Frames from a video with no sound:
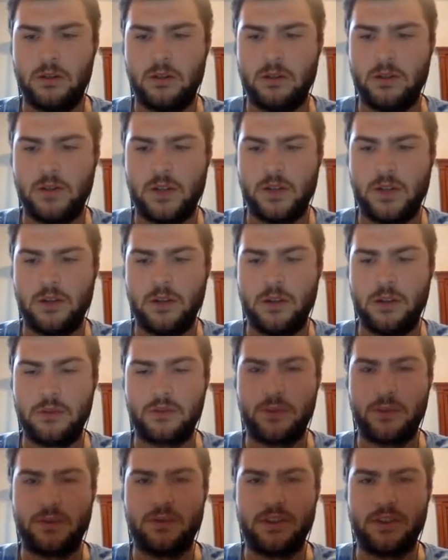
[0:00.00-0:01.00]
So that was
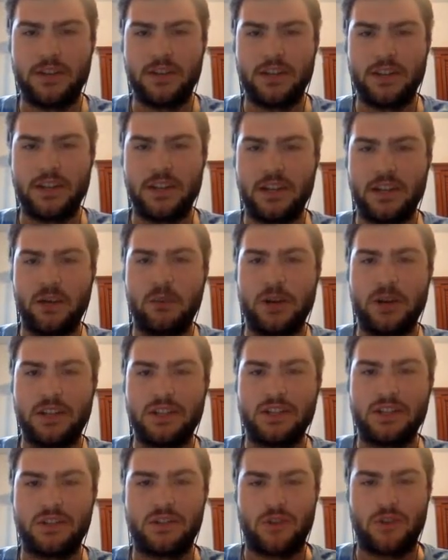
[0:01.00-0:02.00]
pretty funny seeing that
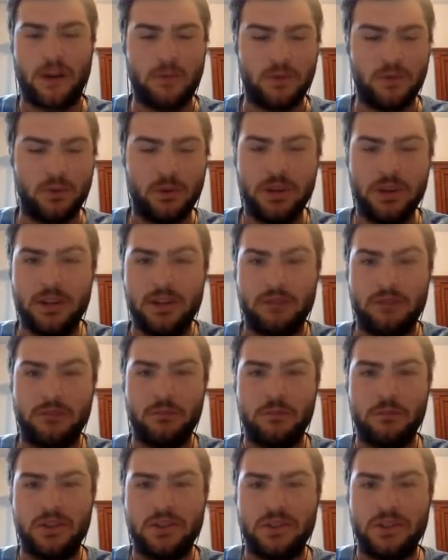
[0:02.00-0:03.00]
Delmise just dropped to one hit
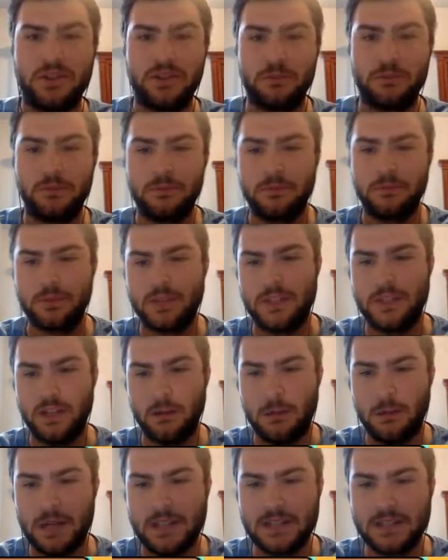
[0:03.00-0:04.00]
from P2. Because
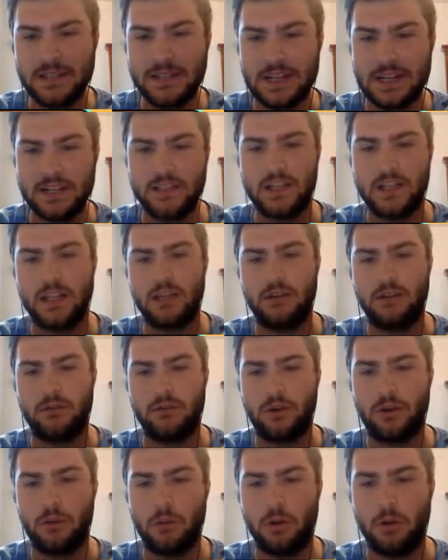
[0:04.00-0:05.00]
Delmise is not exactly a
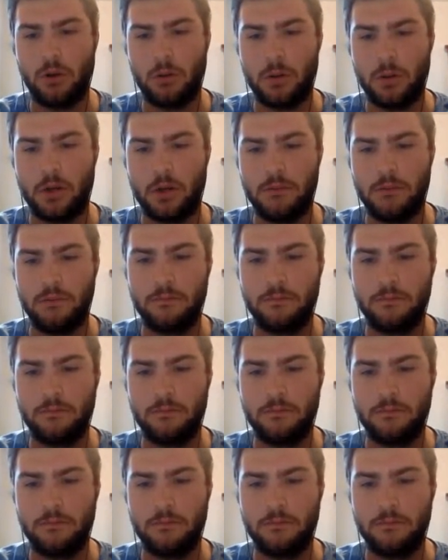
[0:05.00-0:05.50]
frail Pokemon.